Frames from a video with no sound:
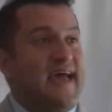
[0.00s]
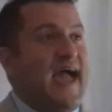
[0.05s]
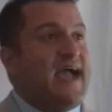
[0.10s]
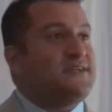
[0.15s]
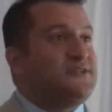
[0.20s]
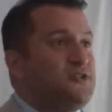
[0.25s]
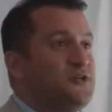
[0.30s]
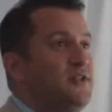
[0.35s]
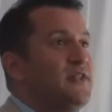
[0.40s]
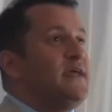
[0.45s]

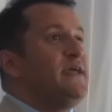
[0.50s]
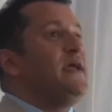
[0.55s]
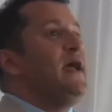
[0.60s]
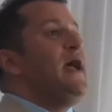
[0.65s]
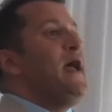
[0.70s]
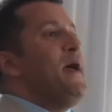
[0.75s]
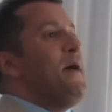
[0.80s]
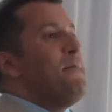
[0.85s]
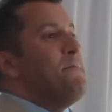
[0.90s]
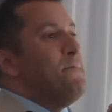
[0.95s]
actually
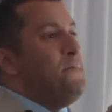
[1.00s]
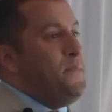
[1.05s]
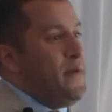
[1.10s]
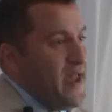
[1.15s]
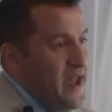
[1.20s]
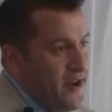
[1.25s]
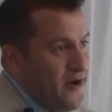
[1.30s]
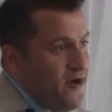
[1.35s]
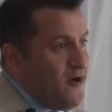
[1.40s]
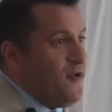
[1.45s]

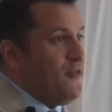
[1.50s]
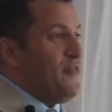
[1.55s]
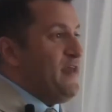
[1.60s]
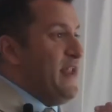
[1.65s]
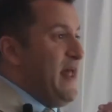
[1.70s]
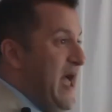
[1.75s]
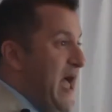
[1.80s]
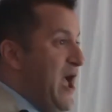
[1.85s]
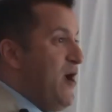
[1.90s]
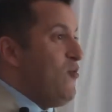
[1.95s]
better
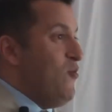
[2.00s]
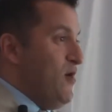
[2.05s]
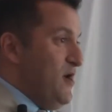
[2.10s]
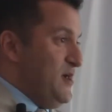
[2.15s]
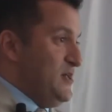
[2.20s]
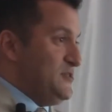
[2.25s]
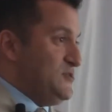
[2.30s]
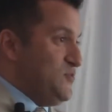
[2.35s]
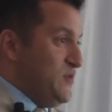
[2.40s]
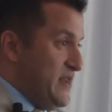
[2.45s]
than I
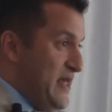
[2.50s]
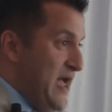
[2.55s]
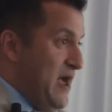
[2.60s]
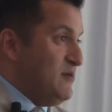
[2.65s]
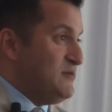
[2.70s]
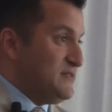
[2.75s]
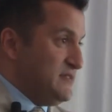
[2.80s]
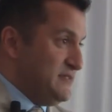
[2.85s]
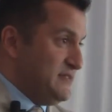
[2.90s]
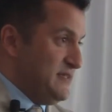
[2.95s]
was when
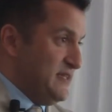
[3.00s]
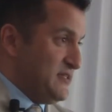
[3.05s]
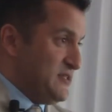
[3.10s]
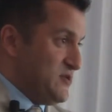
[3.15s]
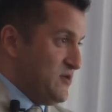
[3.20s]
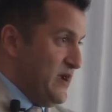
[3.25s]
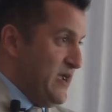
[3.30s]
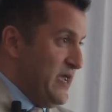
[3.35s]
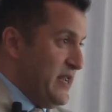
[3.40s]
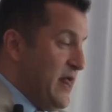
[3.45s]
I was in
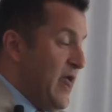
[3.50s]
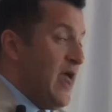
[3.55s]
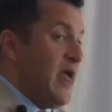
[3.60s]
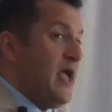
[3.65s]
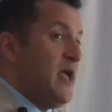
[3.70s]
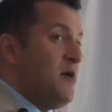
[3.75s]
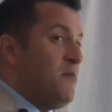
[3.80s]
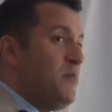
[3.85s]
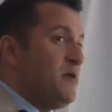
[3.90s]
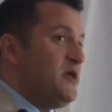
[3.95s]
6th grade.
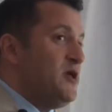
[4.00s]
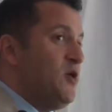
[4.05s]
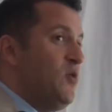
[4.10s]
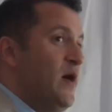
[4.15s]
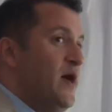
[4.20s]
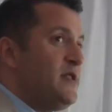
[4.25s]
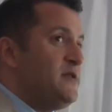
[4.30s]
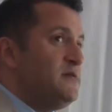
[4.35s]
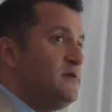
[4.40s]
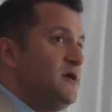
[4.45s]
But you know
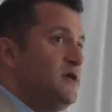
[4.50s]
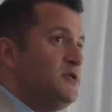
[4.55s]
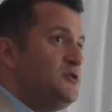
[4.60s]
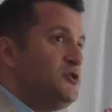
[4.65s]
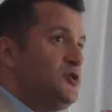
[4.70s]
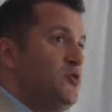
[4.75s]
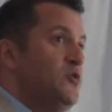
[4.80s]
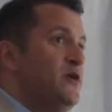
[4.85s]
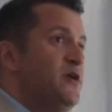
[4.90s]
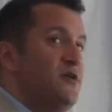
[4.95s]

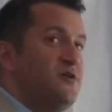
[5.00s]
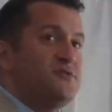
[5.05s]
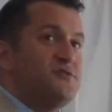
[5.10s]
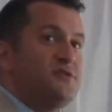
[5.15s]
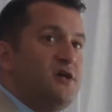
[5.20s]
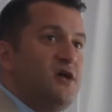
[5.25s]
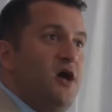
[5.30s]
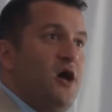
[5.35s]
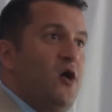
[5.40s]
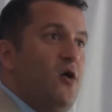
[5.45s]
what? 2 years
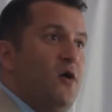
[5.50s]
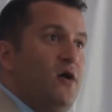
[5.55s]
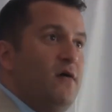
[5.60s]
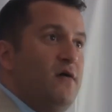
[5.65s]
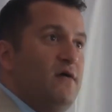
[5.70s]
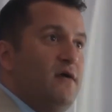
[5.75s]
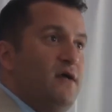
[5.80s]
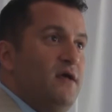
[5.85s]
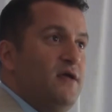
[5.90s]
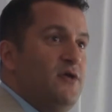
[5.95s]

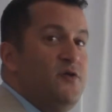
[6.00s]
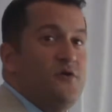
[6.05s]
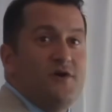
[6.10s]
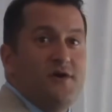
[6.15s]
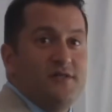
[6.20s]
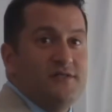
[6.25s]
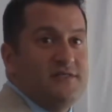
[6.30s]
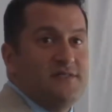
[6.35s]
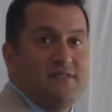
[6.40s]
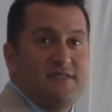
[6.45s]
ago, you
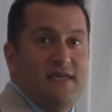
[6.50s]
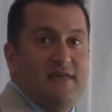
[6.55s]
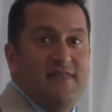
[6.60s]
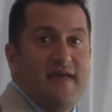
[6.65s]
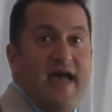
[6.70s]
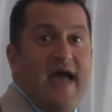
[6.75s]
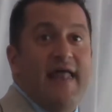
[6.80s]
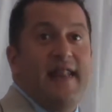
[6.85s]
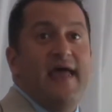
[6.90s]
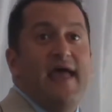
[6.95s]
couldn't see
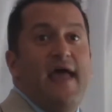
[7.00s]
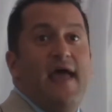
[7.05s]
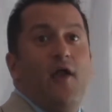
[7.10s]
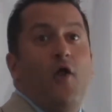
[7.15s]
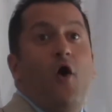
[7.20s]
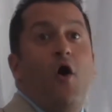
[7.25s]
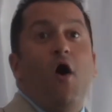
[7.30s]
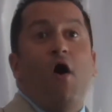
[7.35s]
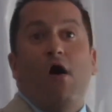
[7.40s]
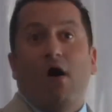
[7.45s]
that at
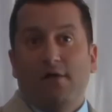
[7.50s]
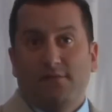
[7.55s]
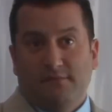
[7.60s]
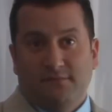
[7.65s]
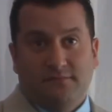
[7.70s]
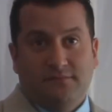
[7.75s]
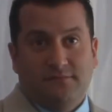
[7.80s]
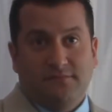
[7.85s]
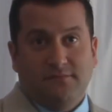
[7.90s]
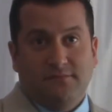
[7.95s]

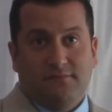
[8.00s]
all.